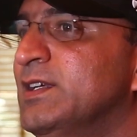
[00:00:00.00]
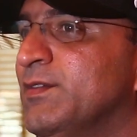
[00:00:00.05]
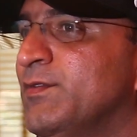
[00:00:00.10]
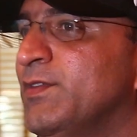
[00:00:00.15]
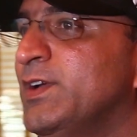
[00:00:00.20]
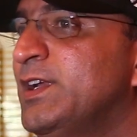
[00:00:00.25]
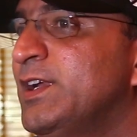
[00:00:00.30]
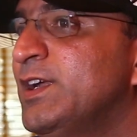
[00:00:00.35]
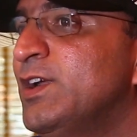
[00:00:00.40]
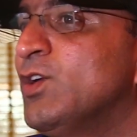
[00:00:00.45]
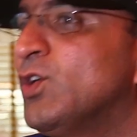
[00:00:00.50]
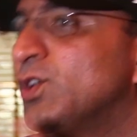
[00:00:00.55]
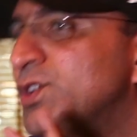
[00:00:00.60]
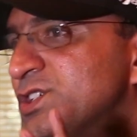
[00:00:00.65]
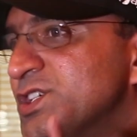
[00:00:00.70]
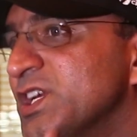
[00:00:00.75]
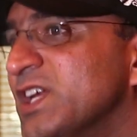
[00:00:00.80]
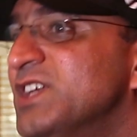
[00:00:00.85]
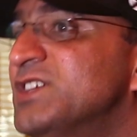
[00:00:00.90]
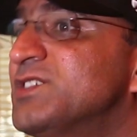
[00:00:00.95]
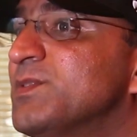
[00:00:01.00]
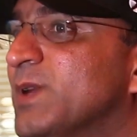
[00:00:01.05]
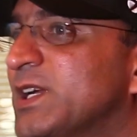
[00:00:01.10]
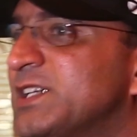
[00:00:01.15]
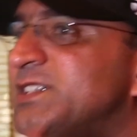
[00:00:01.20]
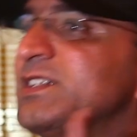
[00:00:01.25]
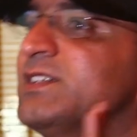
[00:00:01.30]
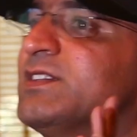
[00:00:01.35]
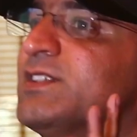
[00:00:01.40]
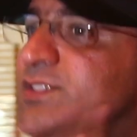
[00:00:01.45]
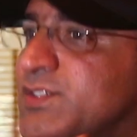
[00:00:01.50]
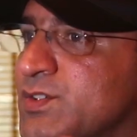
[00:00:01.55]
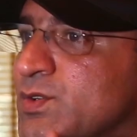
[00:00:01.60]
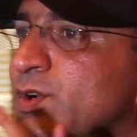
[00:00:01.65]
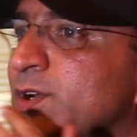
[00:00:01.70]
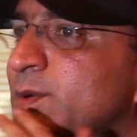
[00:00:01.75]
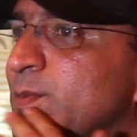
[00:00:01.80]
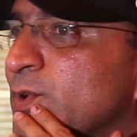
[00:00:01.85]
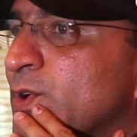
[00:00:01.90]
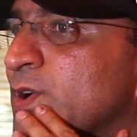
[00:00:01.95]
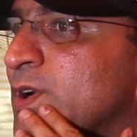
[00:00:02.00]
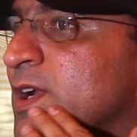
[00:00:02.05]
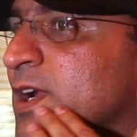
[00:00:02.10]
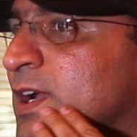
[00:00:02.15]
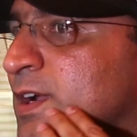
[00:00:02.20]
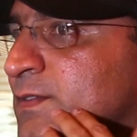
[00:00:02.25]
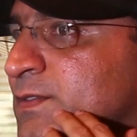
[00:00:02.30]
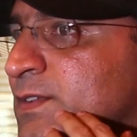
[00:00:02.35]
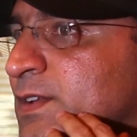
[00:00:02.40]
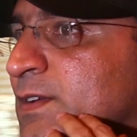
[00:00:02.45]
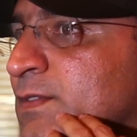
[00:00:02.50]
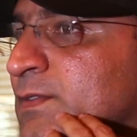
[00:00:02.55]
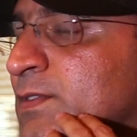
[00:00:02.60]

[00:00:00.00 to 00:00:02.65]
We did not change much in the storyboard kind of stuff.